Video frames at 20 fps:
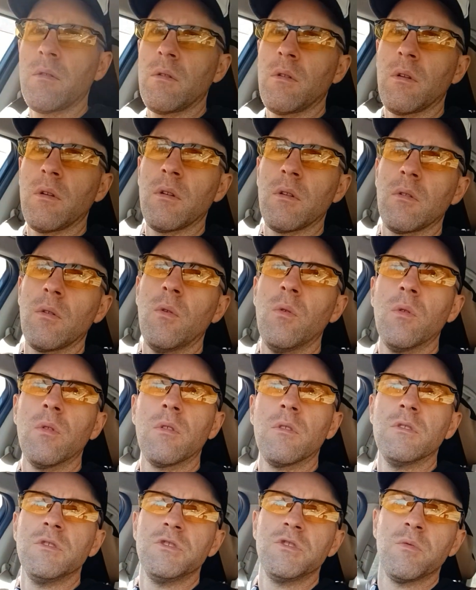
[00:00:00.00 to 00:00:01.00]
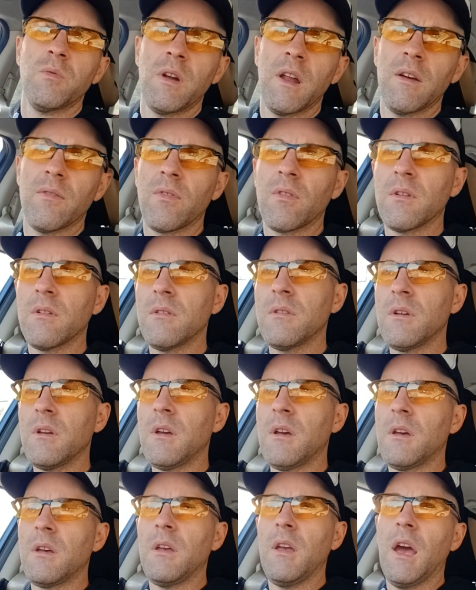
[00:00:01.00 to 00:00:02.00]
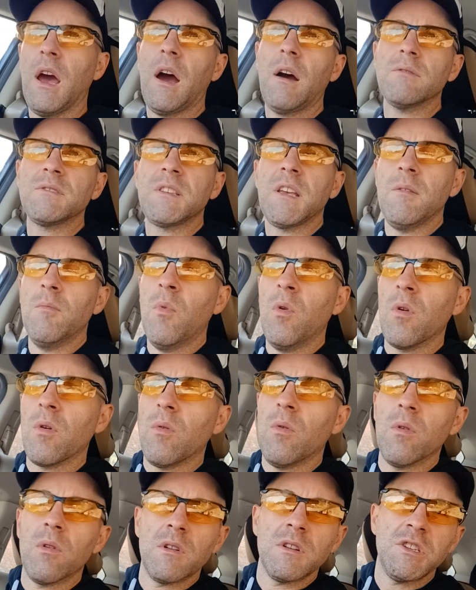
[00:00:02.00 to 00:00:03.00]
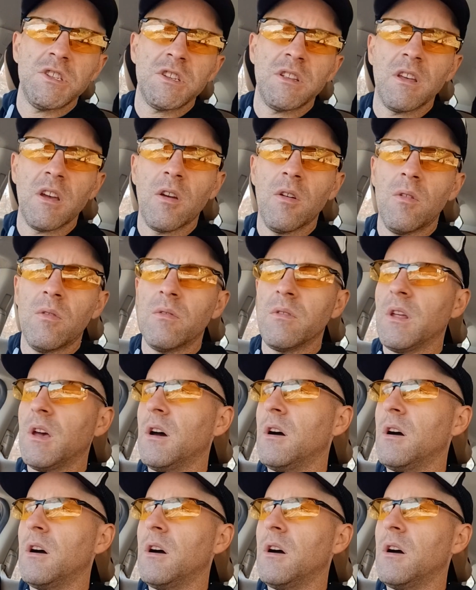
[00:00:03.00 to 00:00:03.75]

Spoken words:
or orange or whatever. Yeah, I would say more orange than gold.